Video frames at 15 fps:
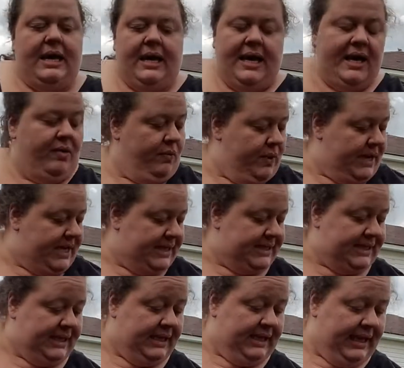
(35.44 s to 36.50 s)
it
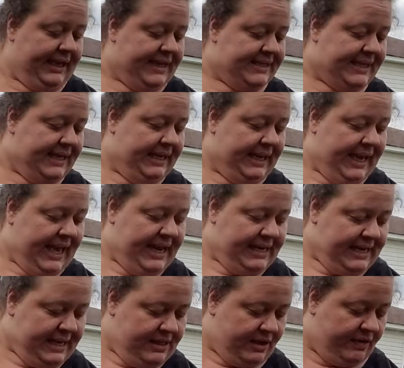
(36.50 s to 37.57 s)
was, like I said, late
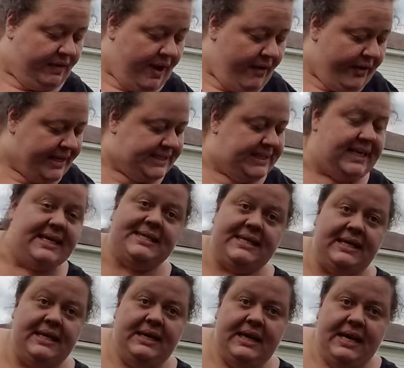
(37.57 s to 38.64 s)
in the growing
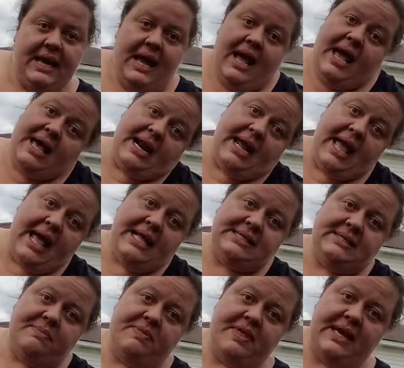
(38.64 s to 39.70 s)
season, and I had
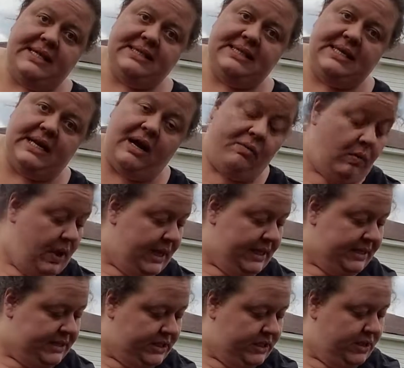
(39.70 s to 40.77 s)
some things that I
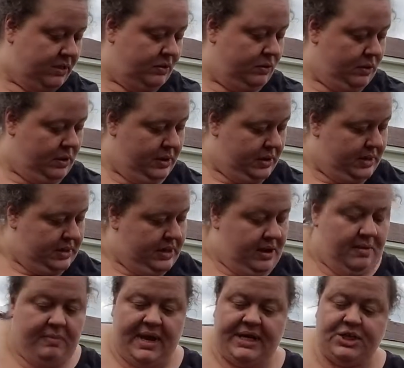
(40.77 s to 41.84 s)
wanted to
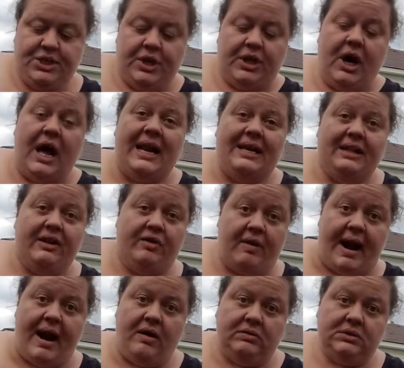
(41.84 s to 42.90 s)
make sure got in the
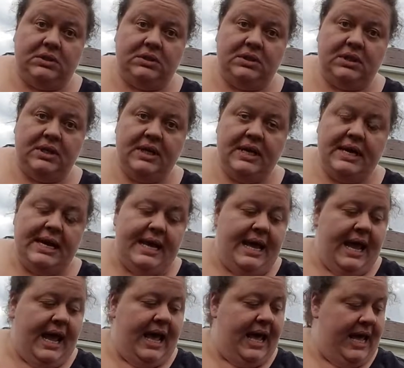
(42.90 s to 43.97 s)
ground,
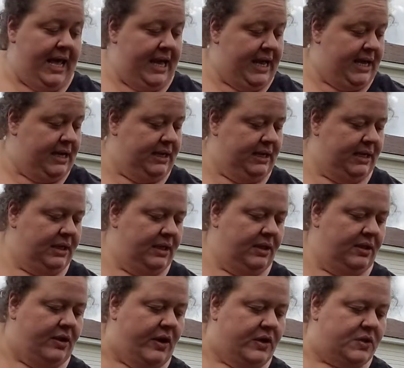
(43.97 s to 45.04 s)
and
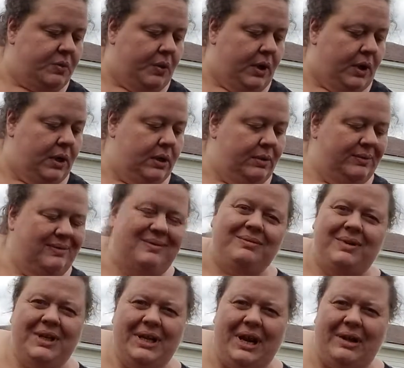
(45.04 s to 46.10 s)
those were,
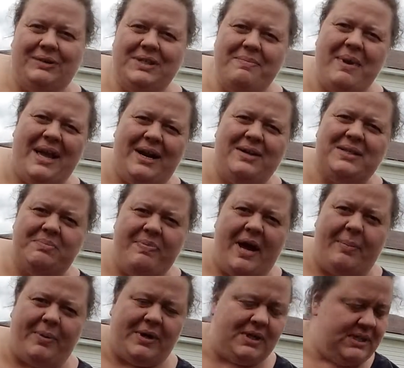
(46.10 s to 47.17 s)
tomatoes and
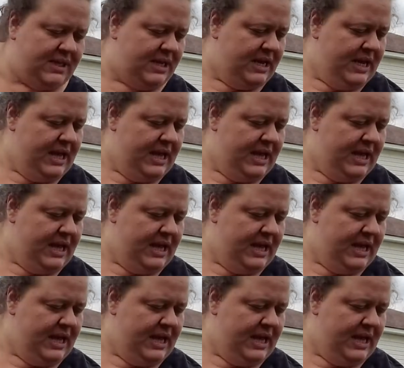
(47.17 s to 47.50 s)
peppers.